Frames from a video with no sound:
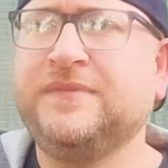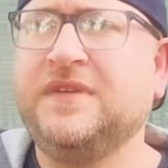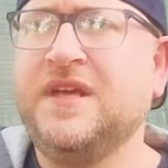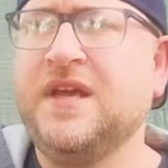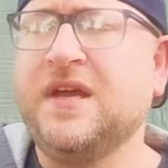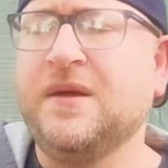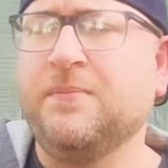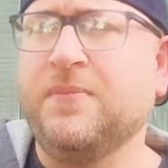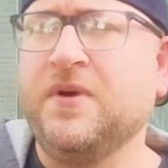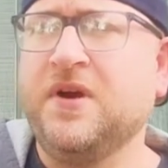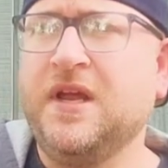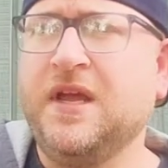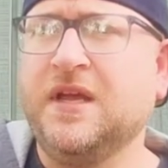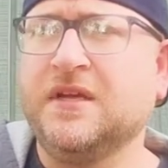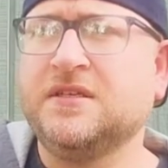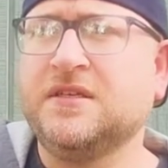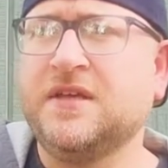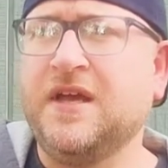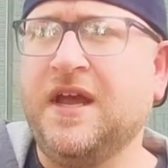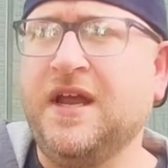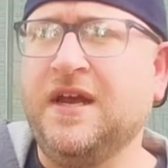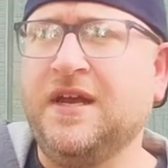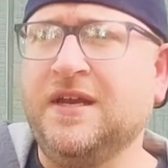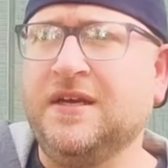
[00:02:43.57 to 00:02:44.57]
yeah, pretty
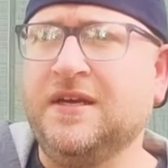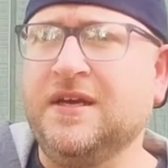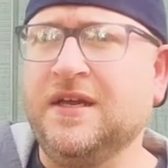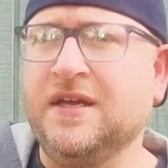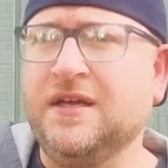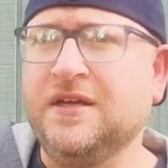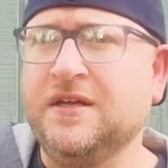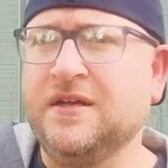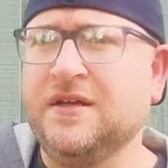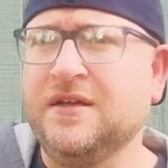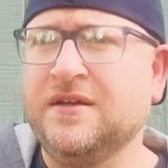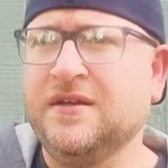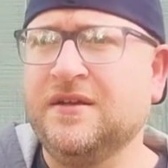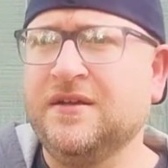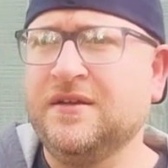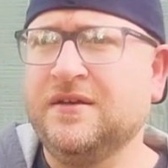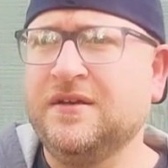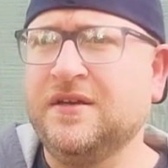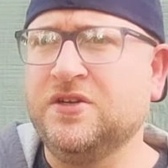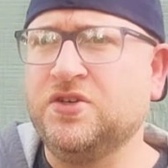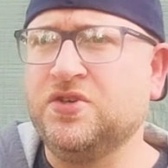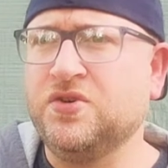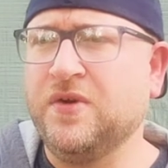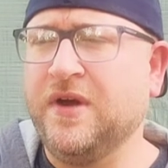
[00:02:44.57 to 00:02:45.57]
excited
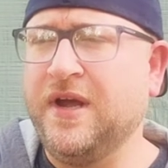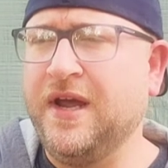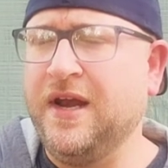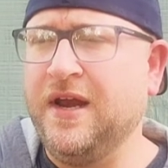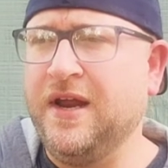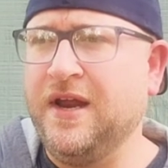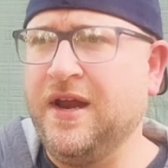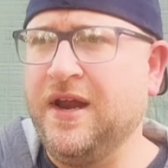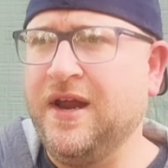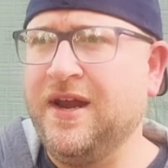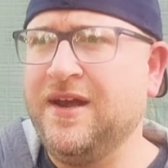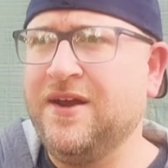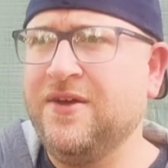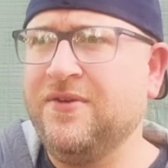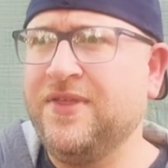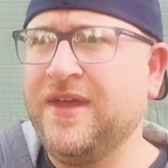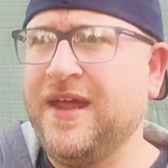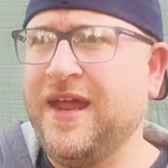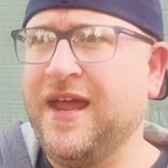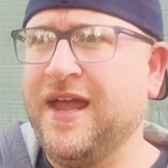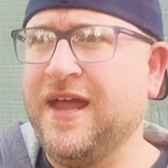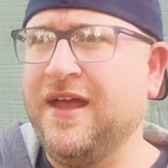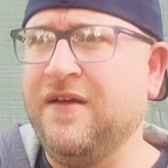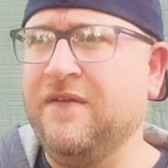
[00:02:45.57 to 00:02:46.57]
to try it. I know
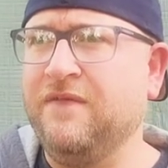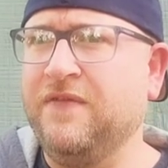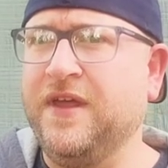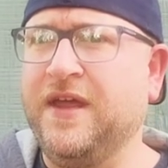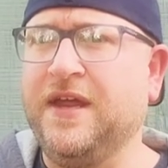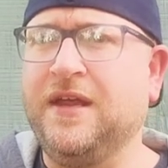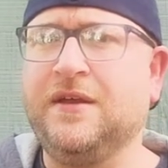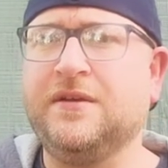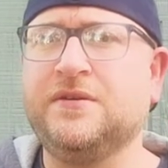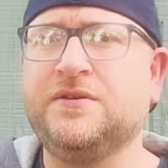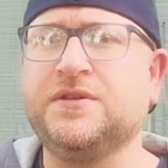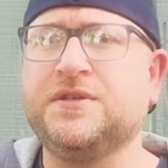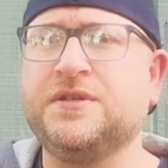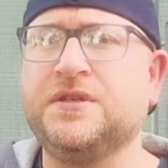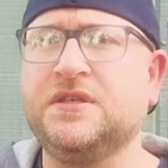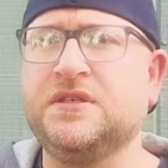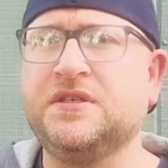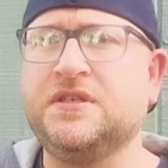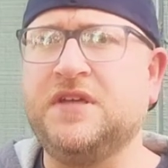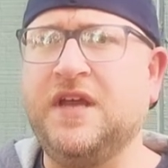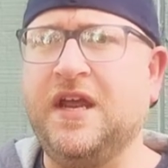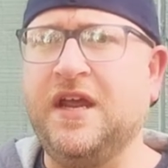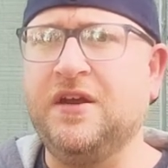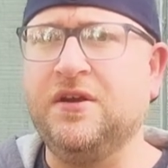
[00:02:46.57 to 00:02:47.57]
they have like just a
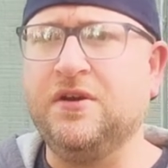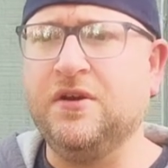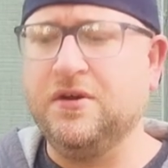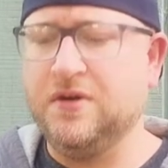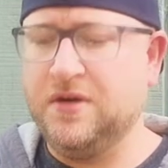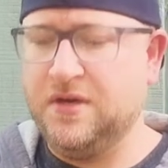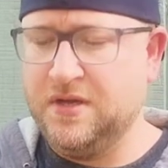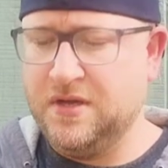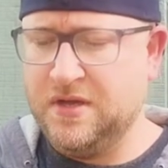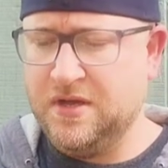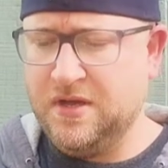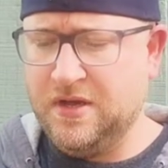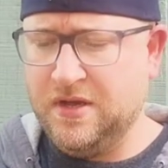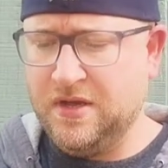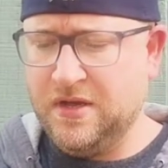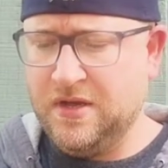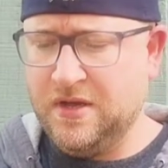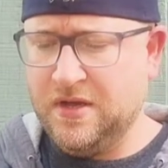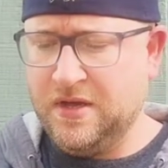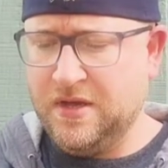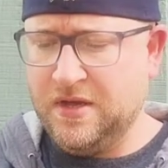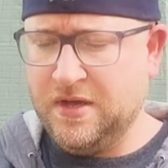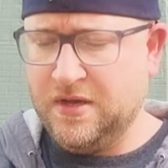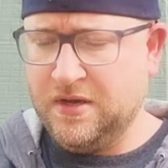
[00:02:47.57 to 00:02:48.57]
standard
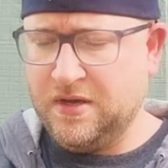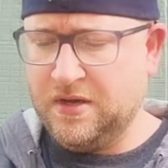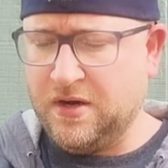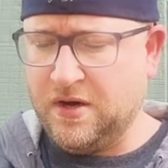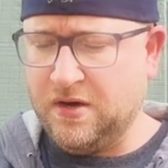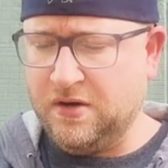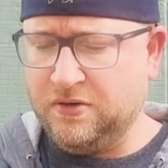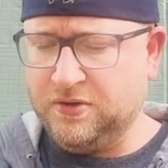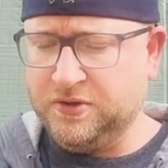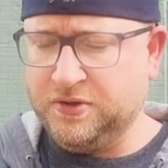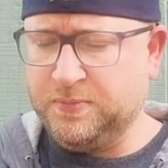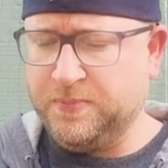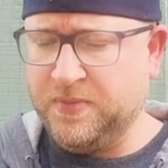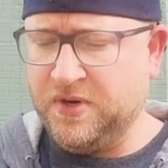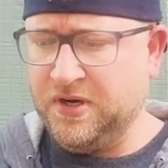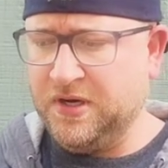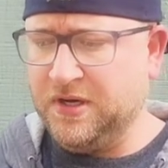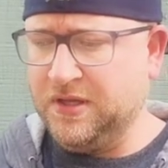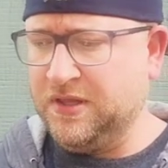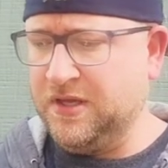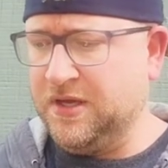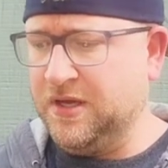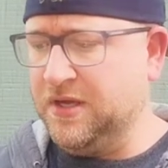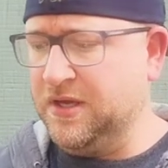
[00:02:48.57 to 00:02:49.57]

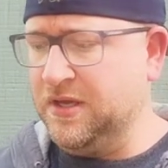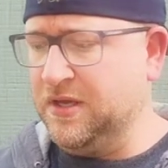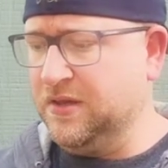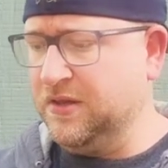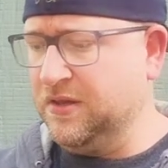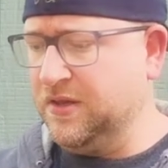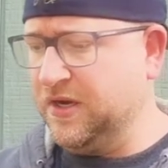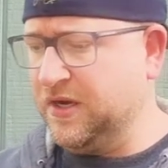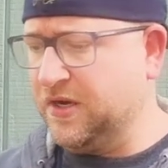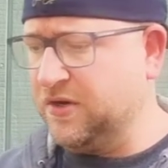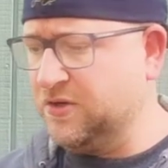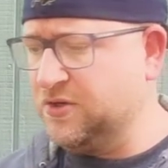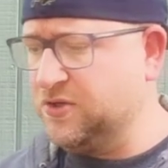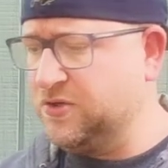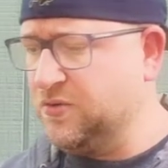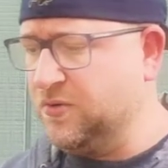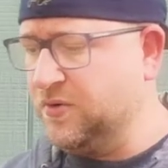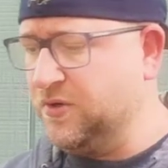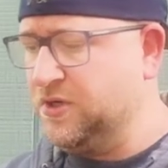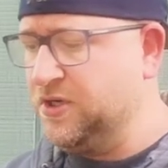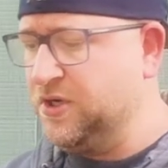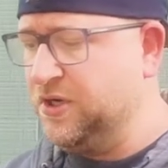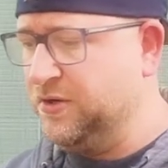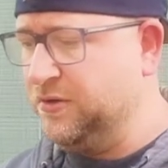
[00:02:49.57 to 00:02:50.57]
Carlsberg at the liquor
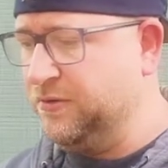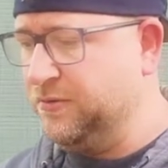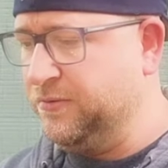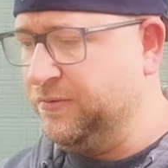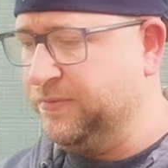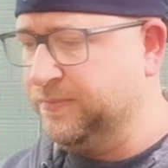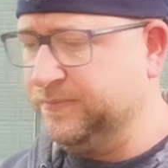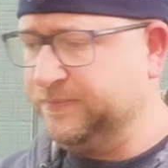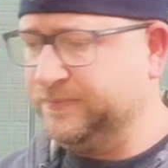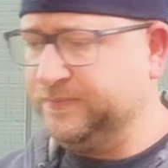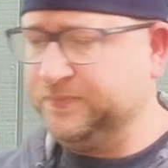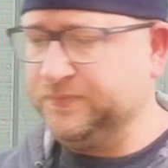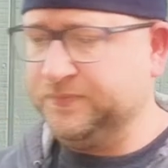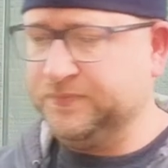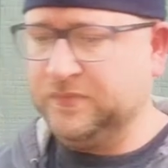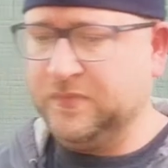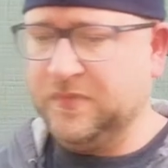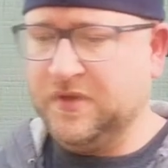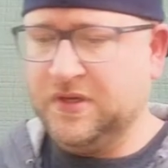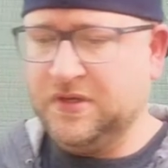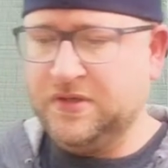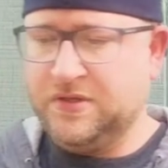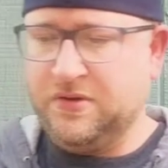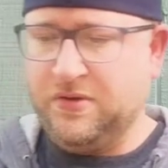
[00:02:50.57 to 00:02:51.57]
store too,
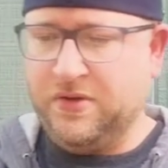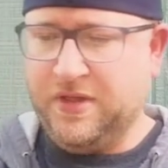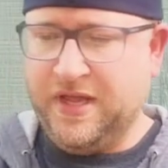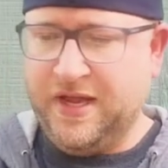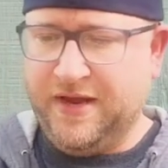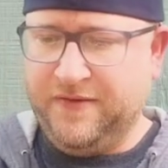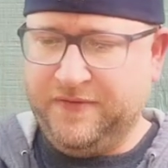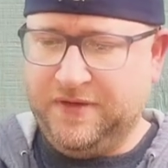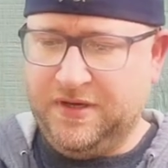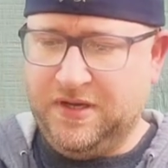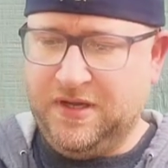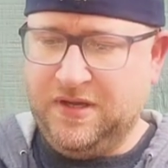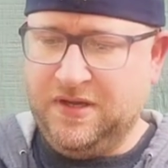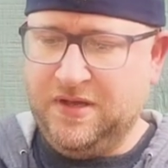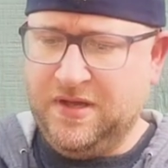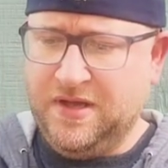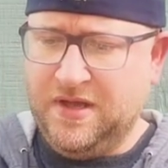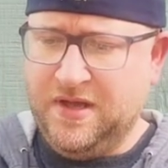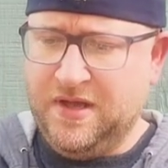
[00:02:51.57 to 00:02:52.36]
so I'll have to